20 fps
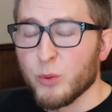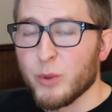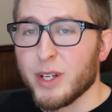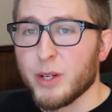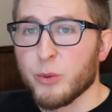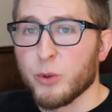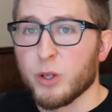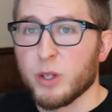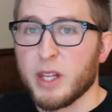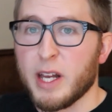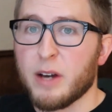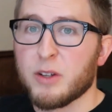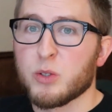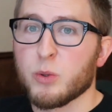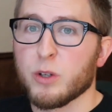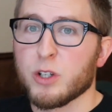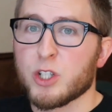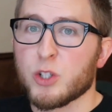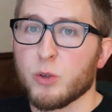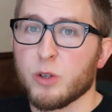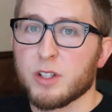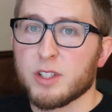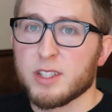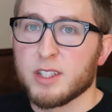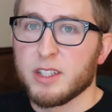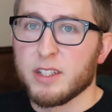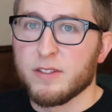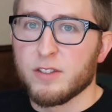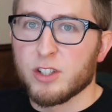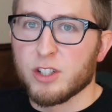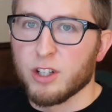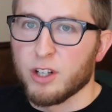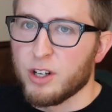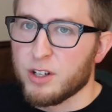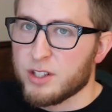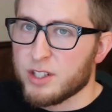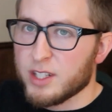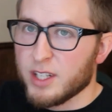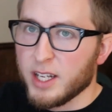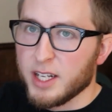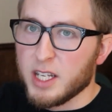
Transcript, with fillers: we were allowed to wear short sleeve shirts,